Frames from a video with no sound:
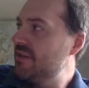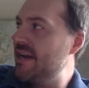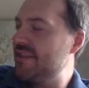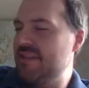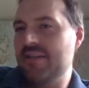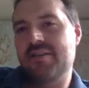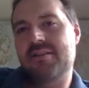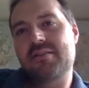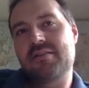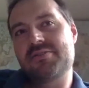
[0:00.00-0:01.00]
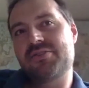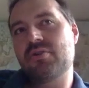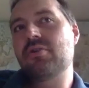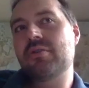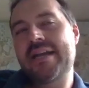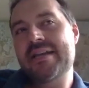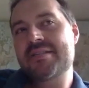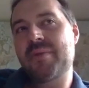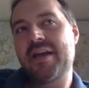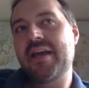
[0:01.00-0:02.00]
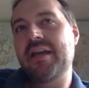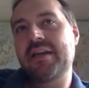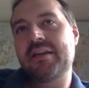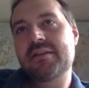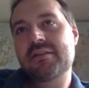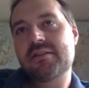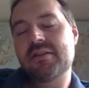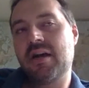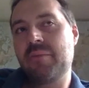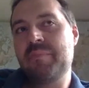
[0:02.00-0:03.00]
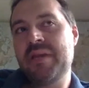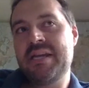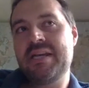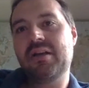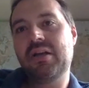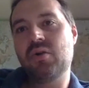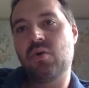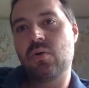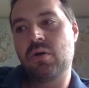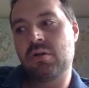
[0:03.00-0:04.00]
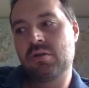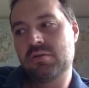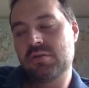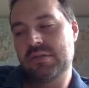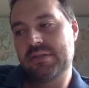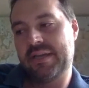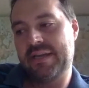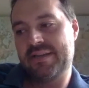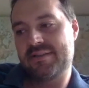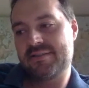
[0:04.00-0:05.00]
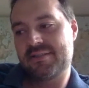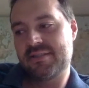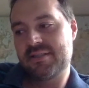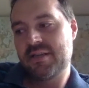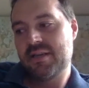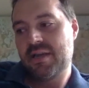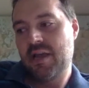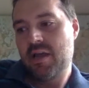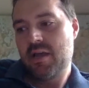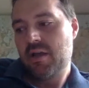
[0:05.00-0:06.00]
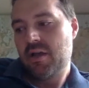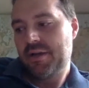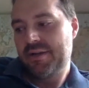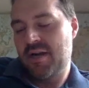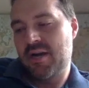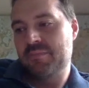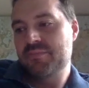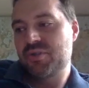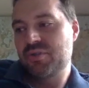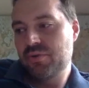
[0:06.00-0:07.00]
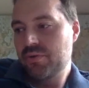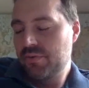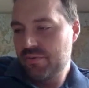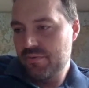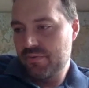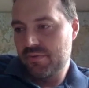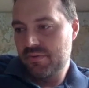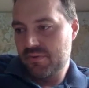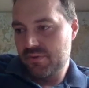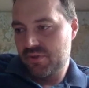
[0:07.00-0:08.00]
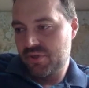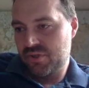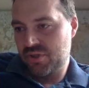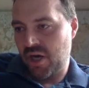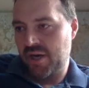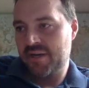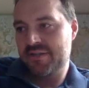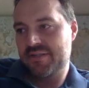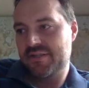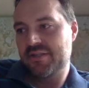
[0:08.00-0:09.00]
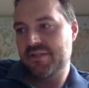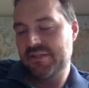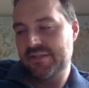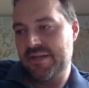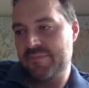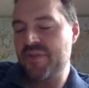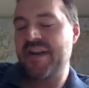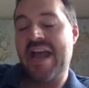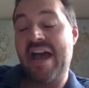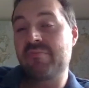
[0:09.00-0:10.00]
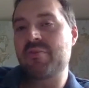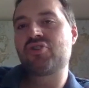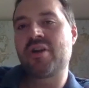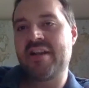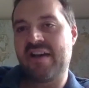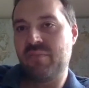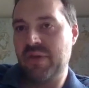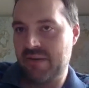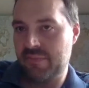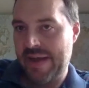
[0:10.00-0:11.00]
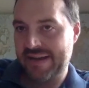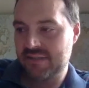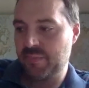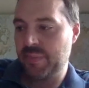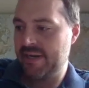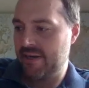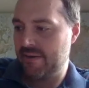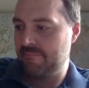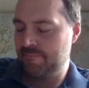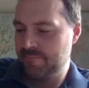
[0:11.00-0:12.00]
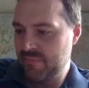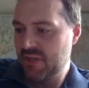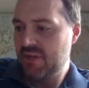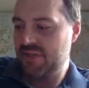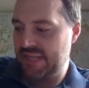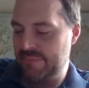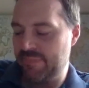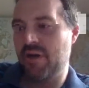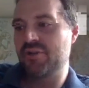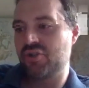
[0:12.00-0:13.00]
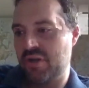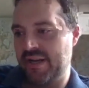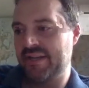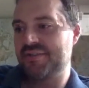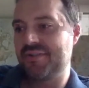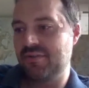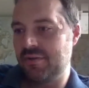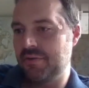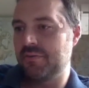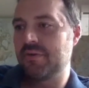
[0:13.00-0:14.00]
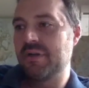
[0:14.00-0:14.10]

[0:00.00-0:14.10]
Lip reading: I think so. I guess my immediate goal is to start. Not that I haven't been trying to have big impact, but to keep on trying to